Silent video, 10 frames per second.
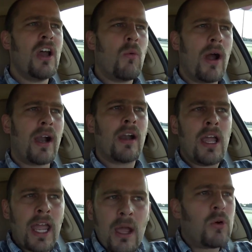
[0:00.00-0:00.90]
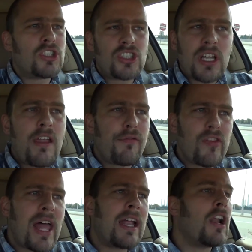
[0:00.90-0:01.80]
where it would stay
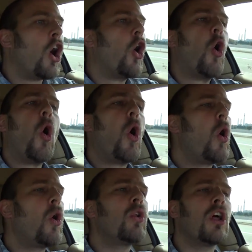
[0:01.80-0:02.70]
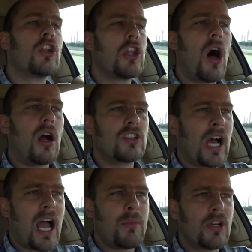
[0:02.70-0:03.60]
flat a whole long time